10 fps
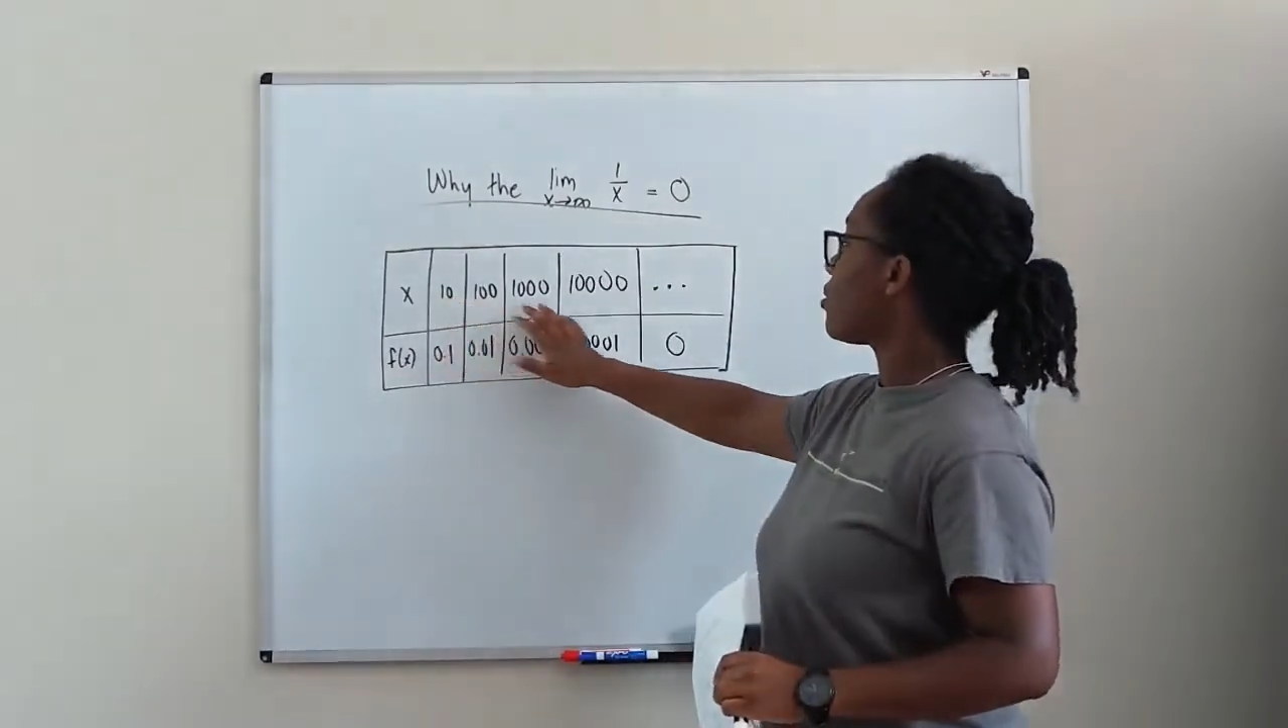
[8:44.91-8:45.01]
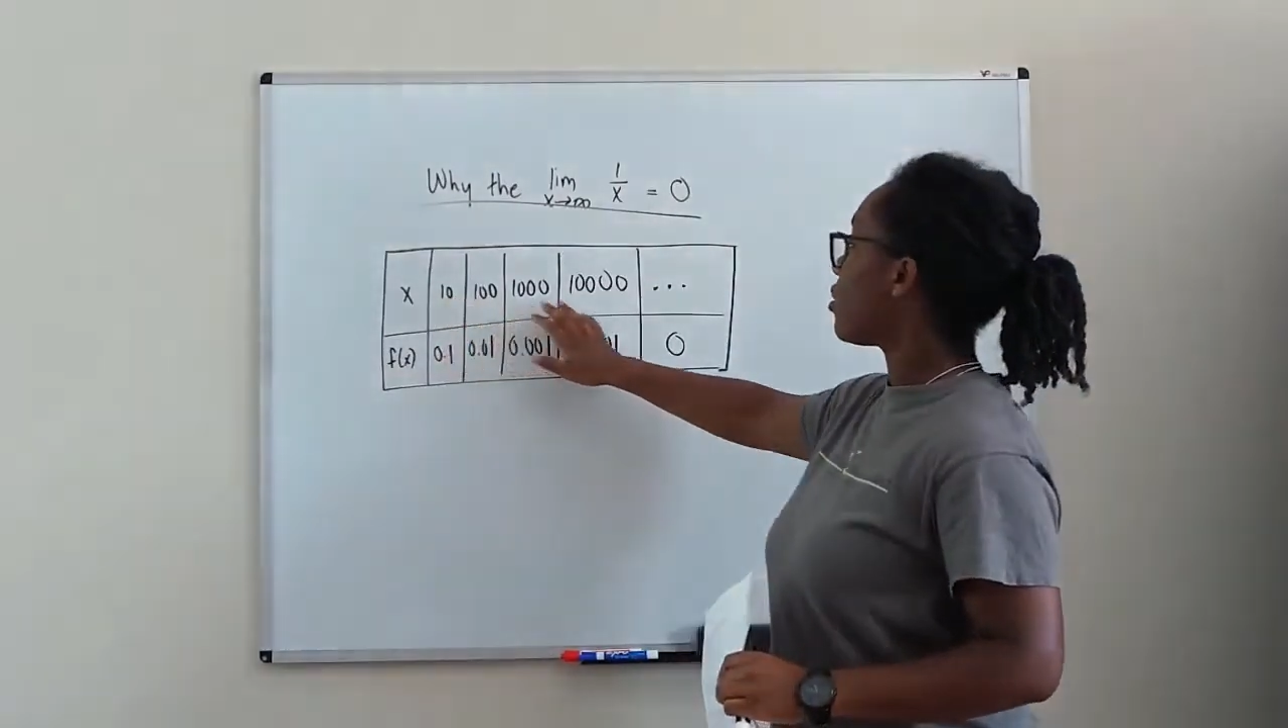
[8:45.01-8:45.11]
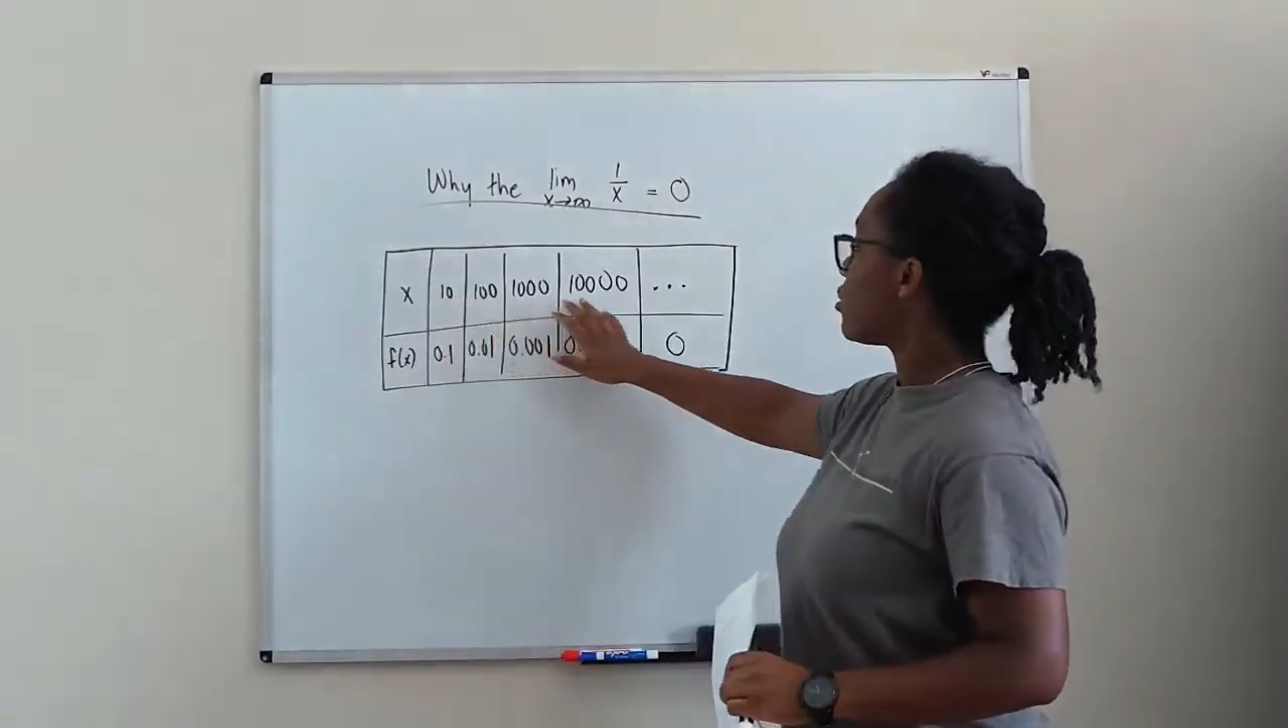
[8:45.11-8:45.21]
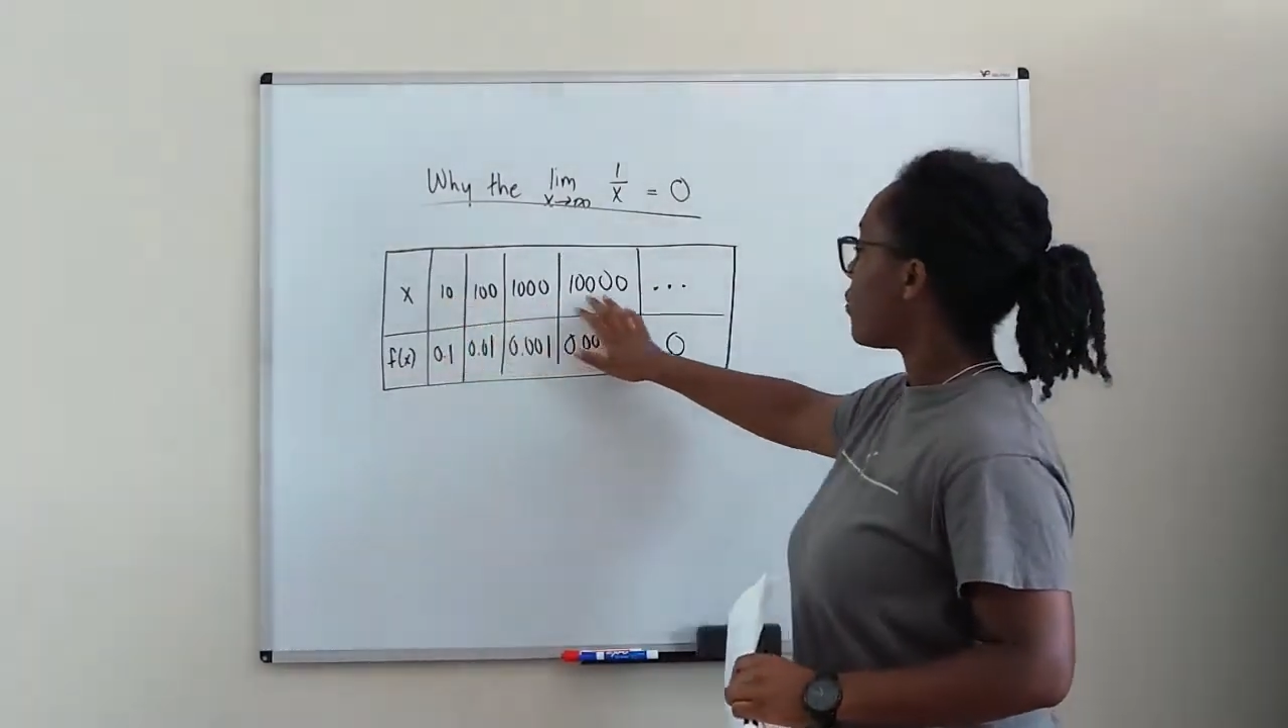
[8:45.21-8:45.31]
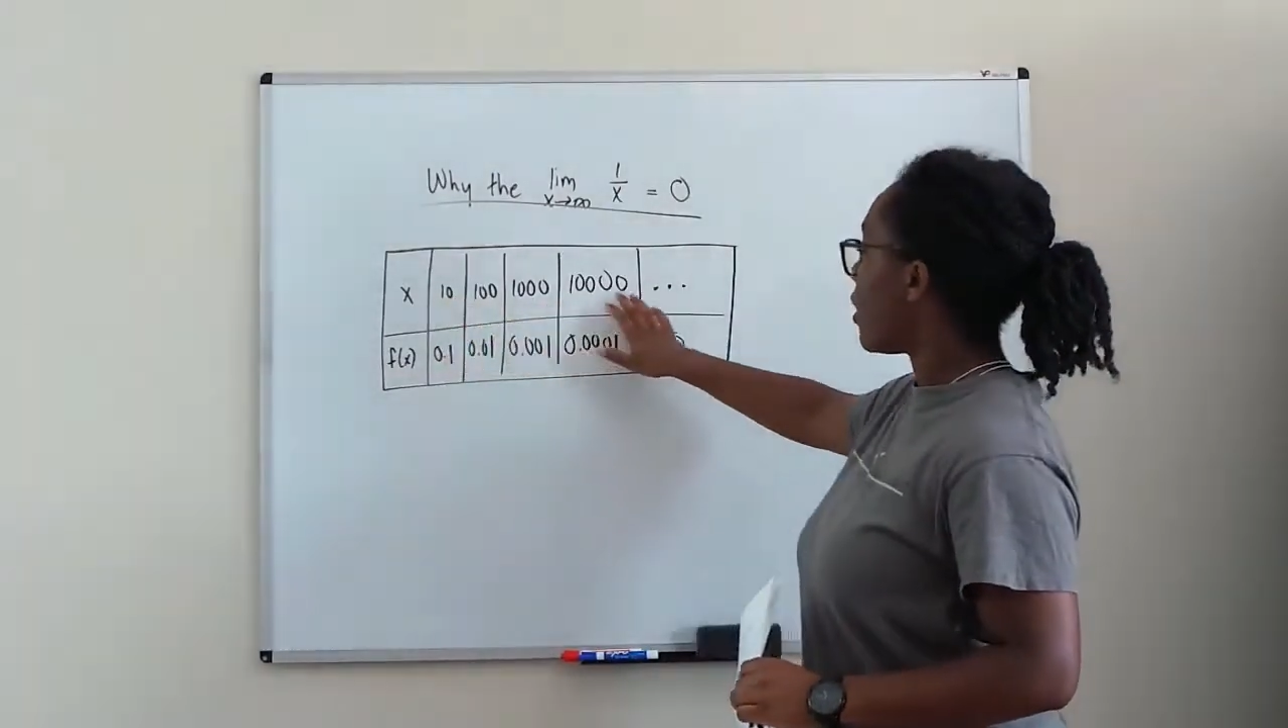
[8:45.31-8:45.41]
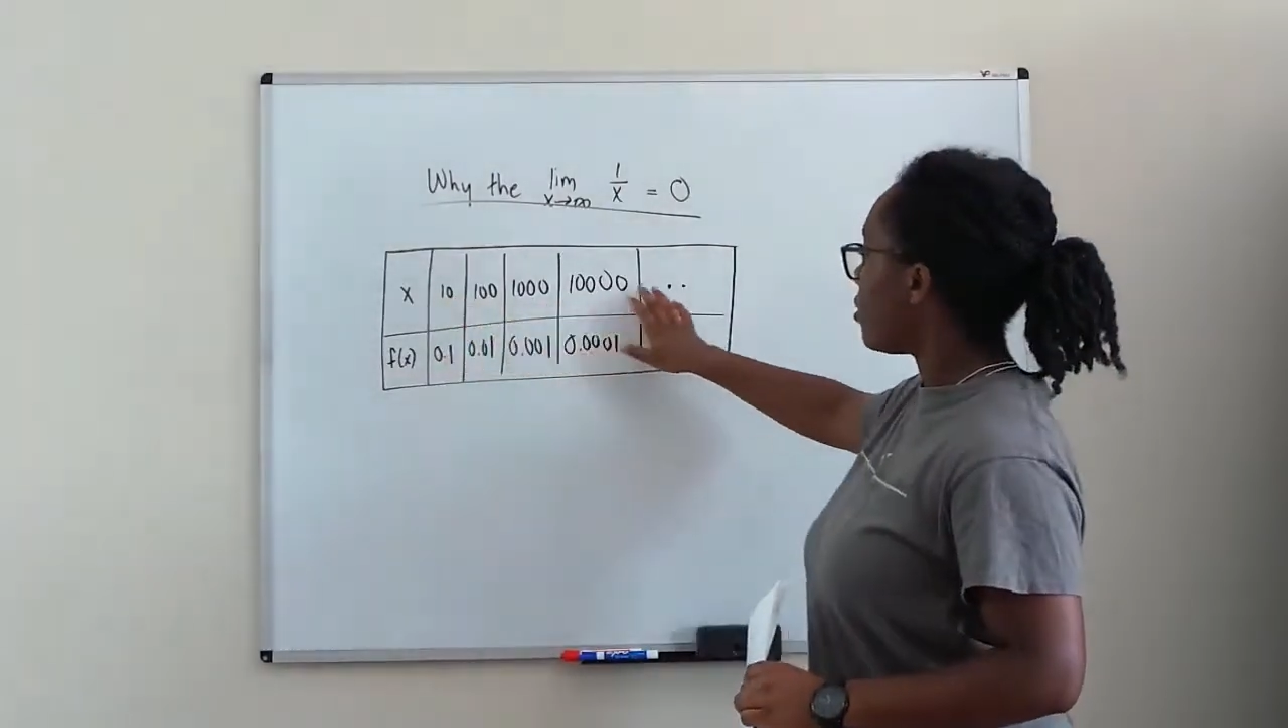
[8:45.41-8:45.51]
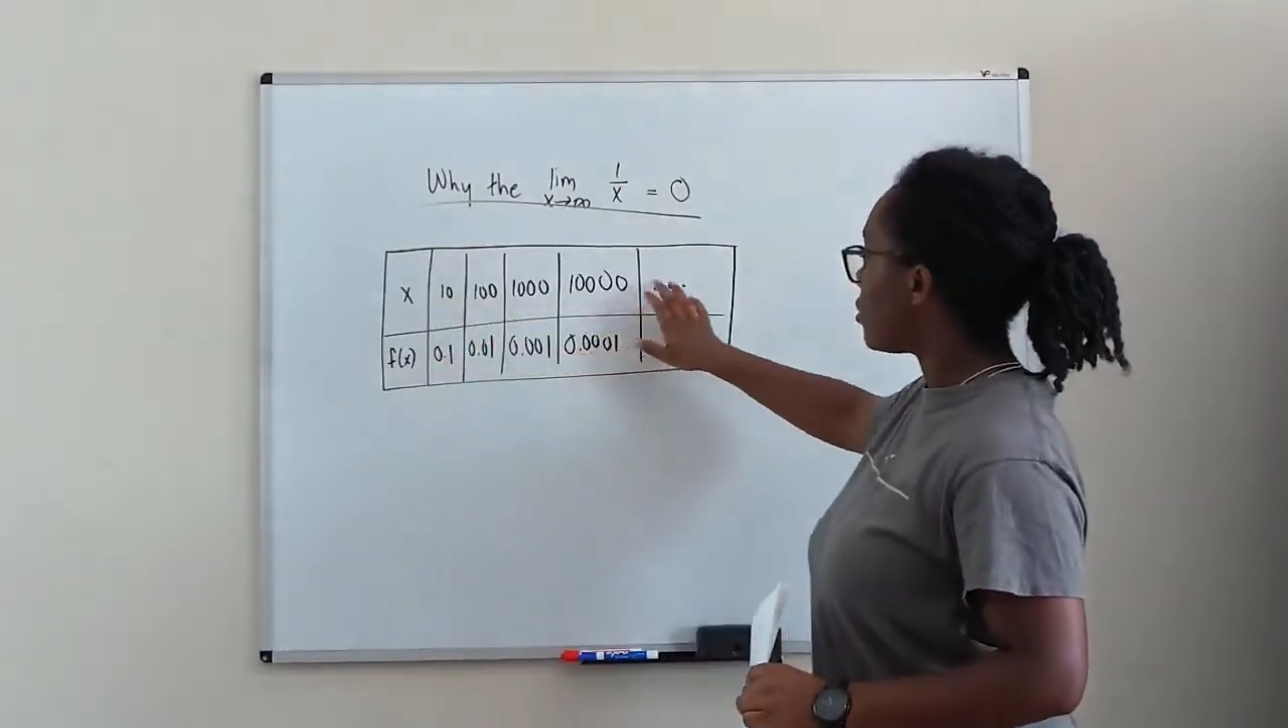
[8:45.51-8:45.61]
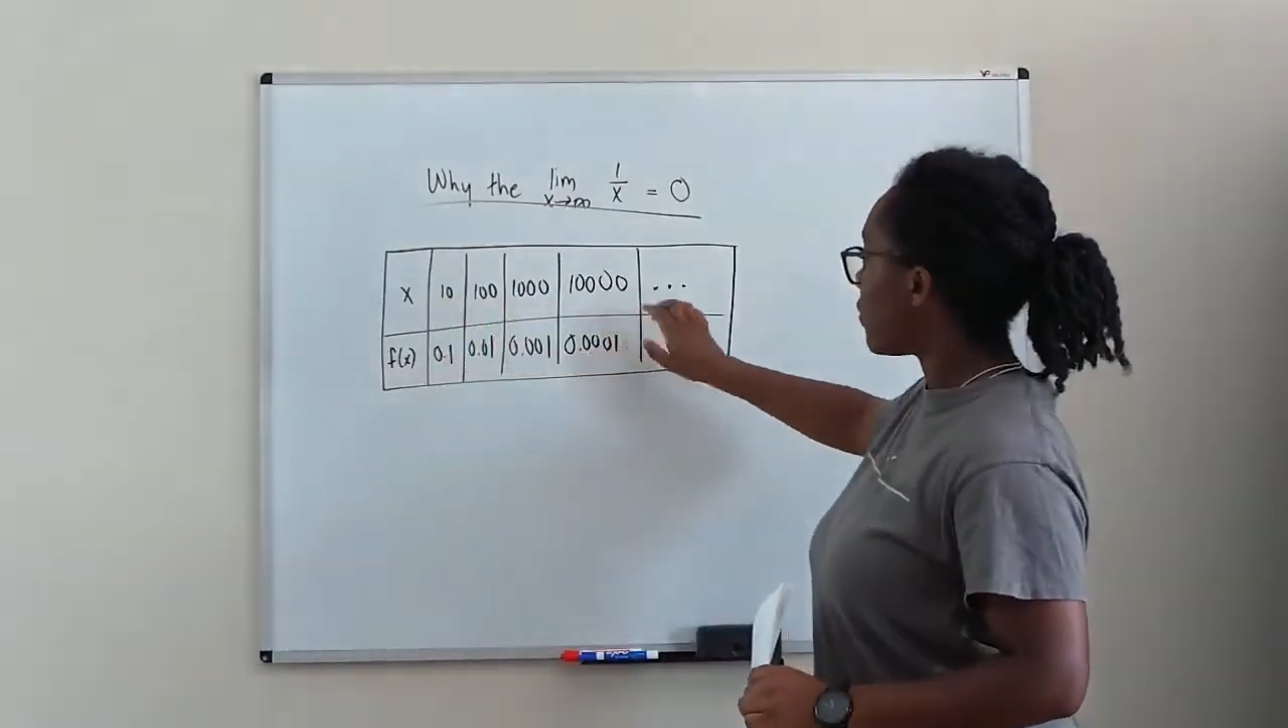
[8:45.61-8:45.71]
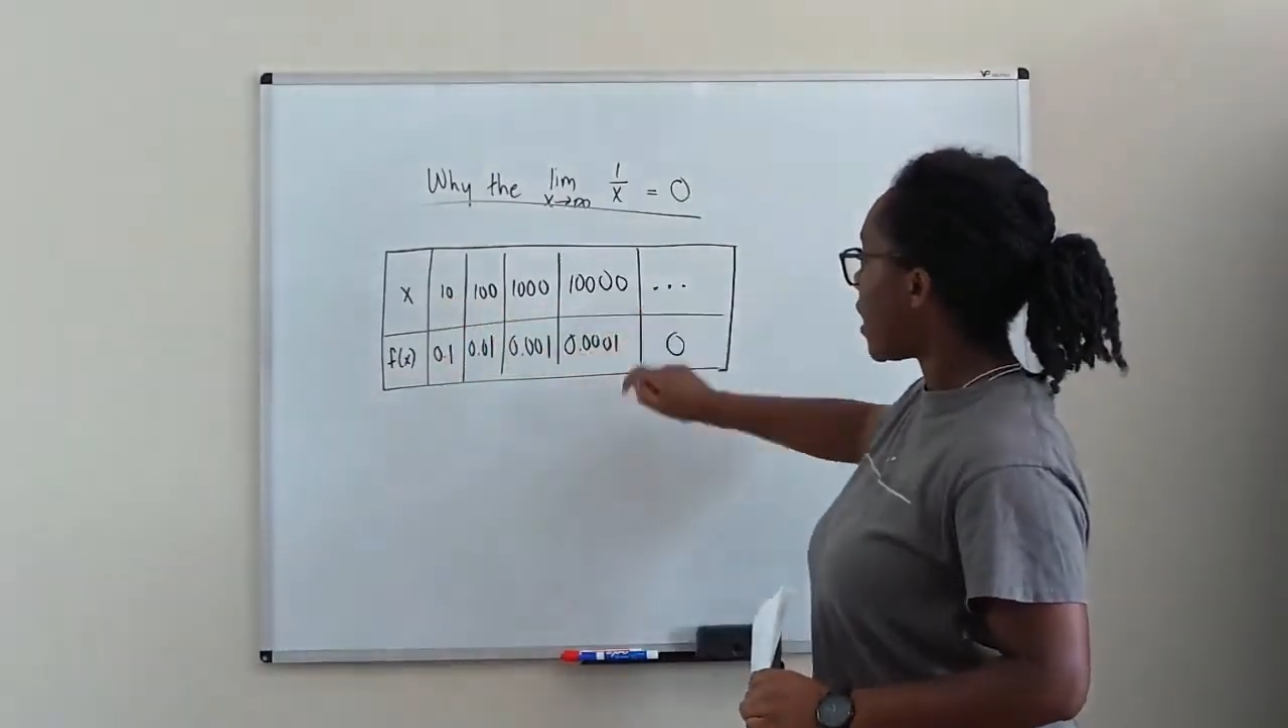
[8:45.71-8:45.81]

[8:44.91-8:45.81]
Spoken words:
and larger values